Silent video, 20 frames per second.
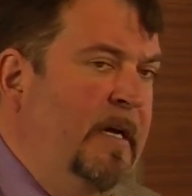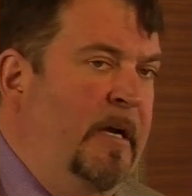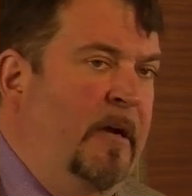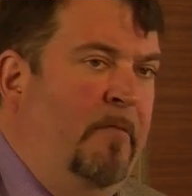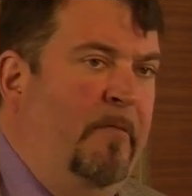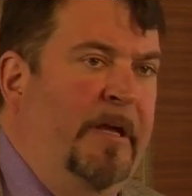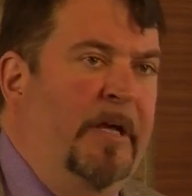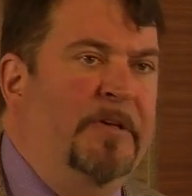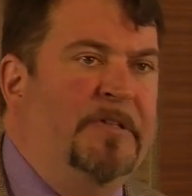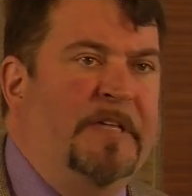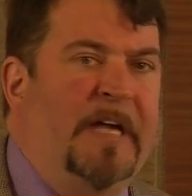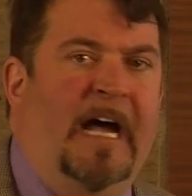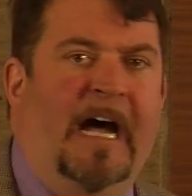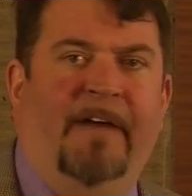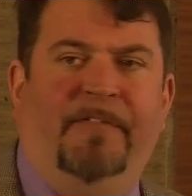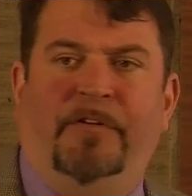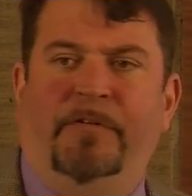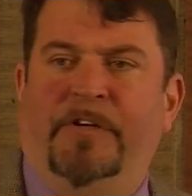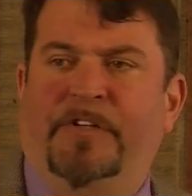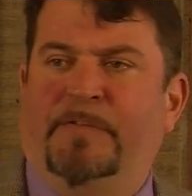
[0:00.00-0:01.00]
We used to
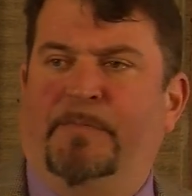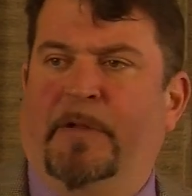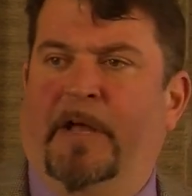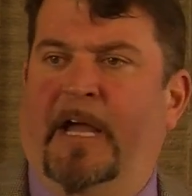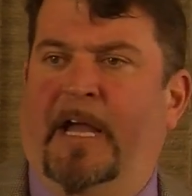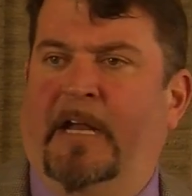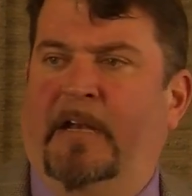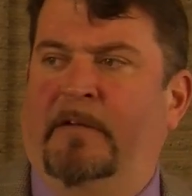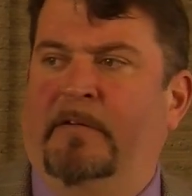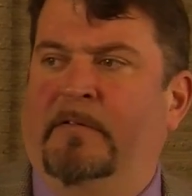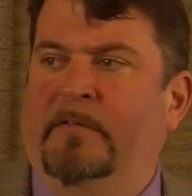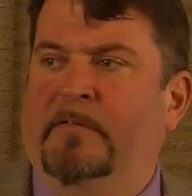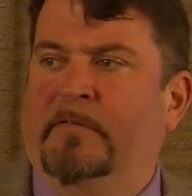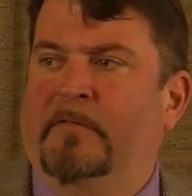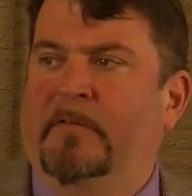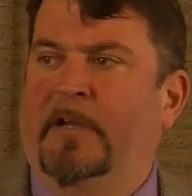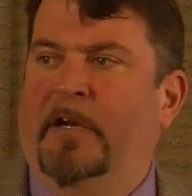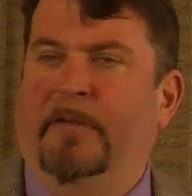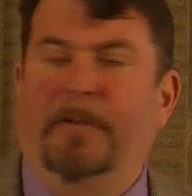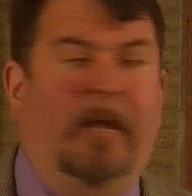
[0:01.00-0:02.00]
have to explain,
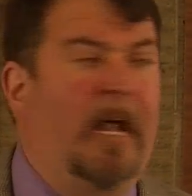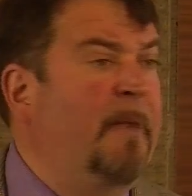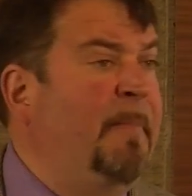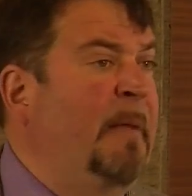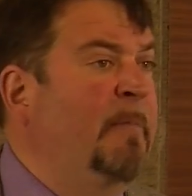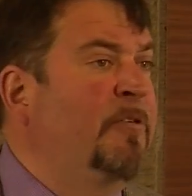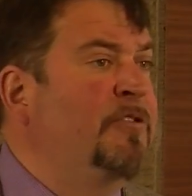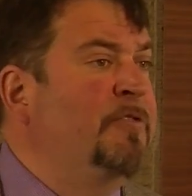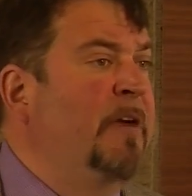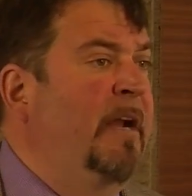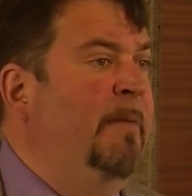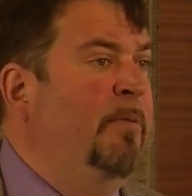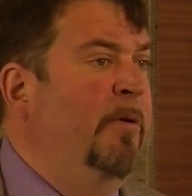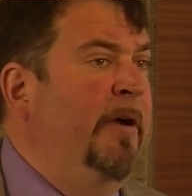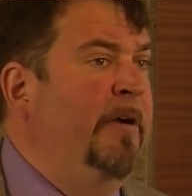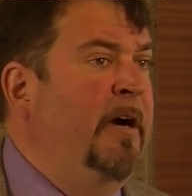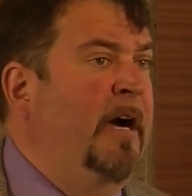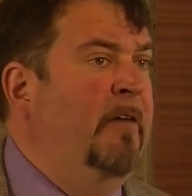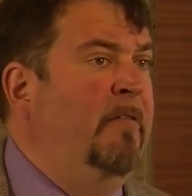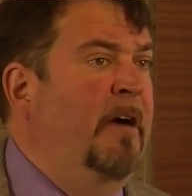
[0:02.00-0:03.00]
a lot of people are trying to
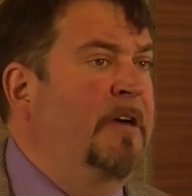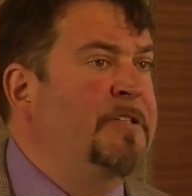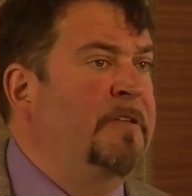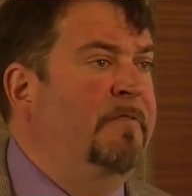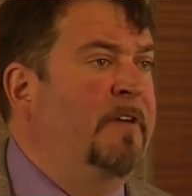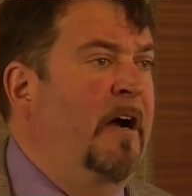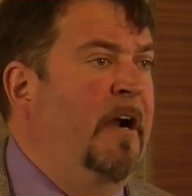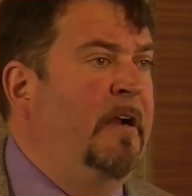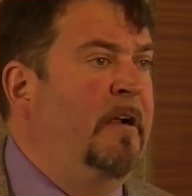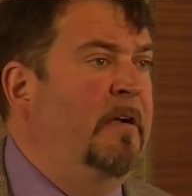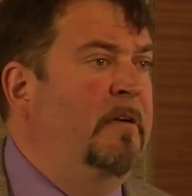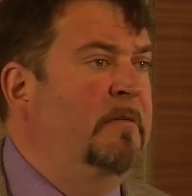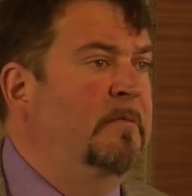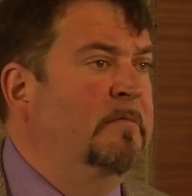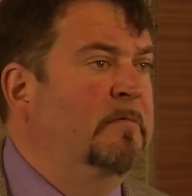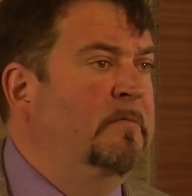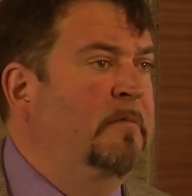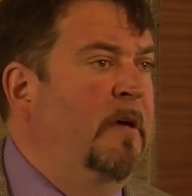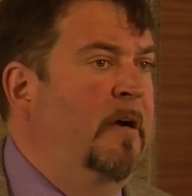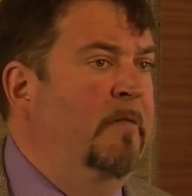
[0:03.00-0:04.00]
boycott Russian vodka
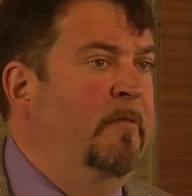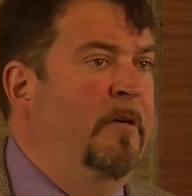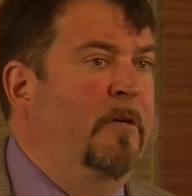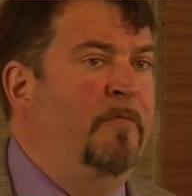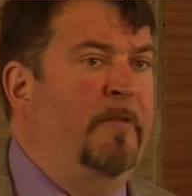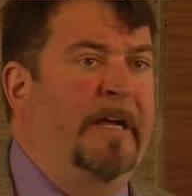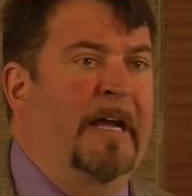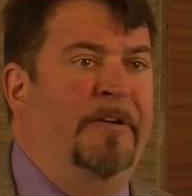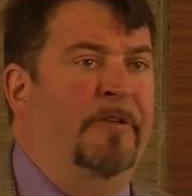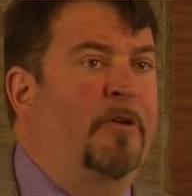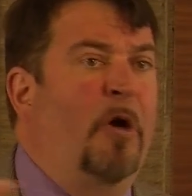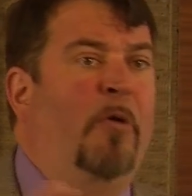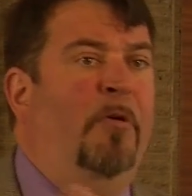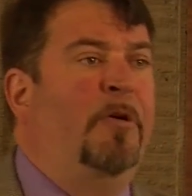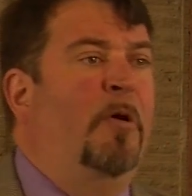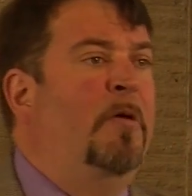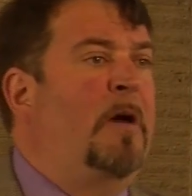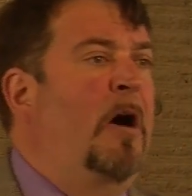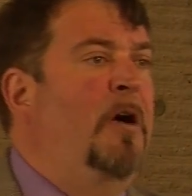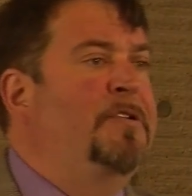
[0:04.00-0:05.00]
we had to,
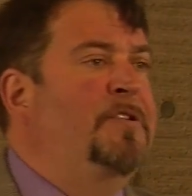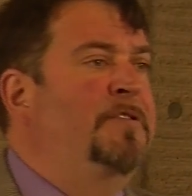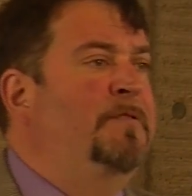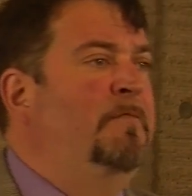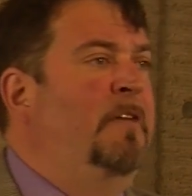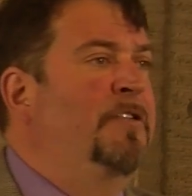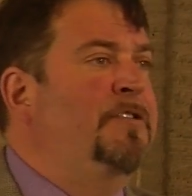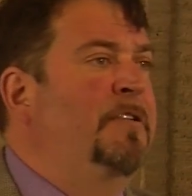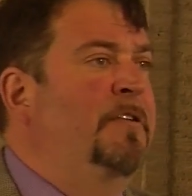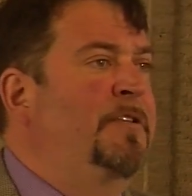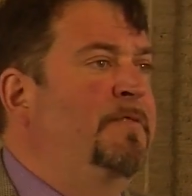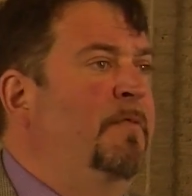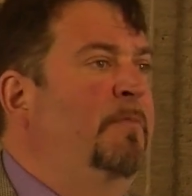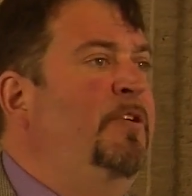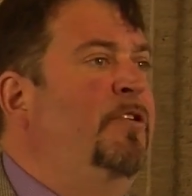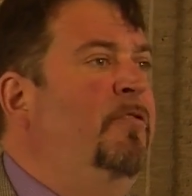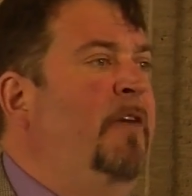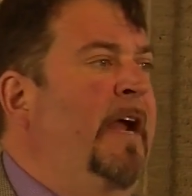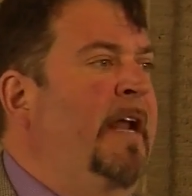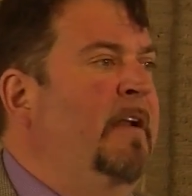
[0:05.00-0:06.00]
no, ours isn't Russian, it's from
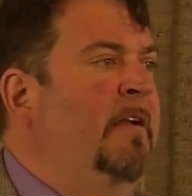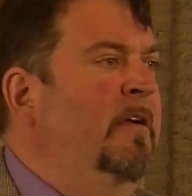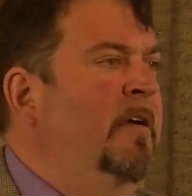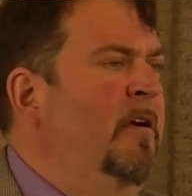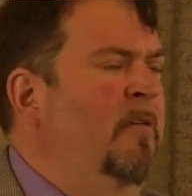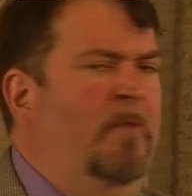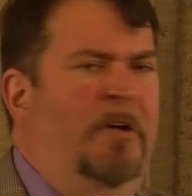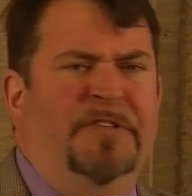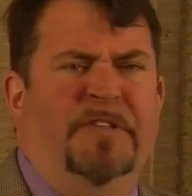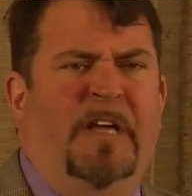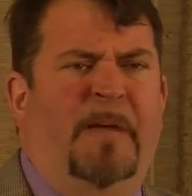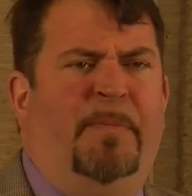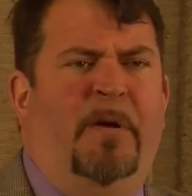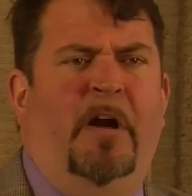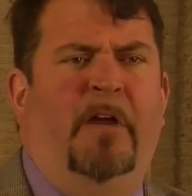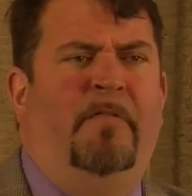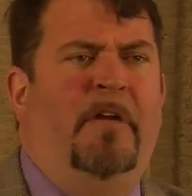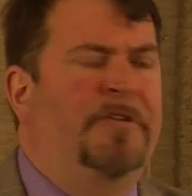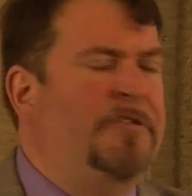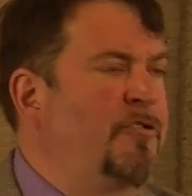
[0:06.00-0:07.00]
Ukraine. Well, isn't that
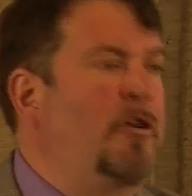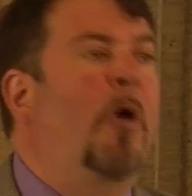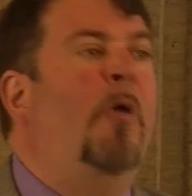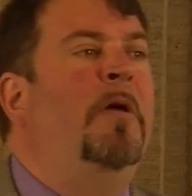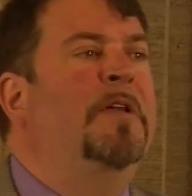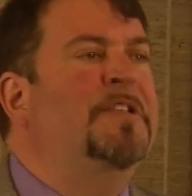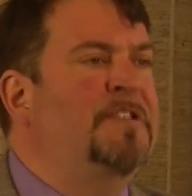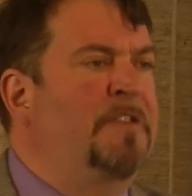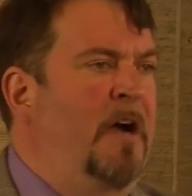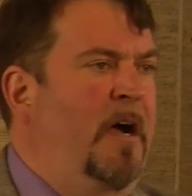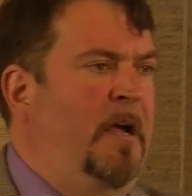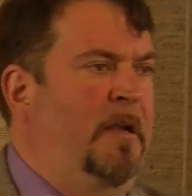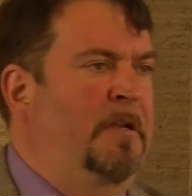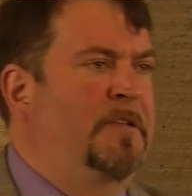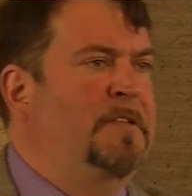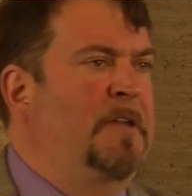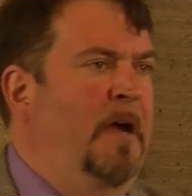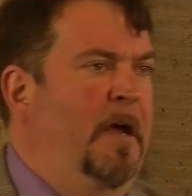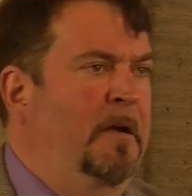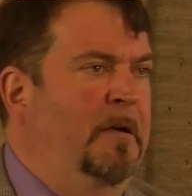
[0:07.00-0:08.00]
part of Russia? No, it's
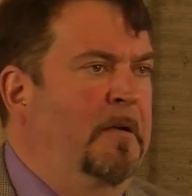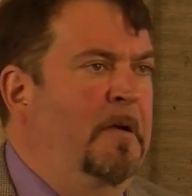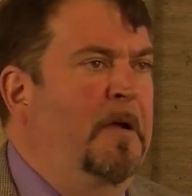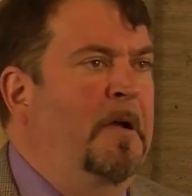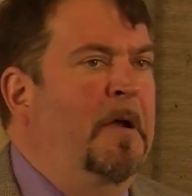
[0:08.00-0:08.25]
not.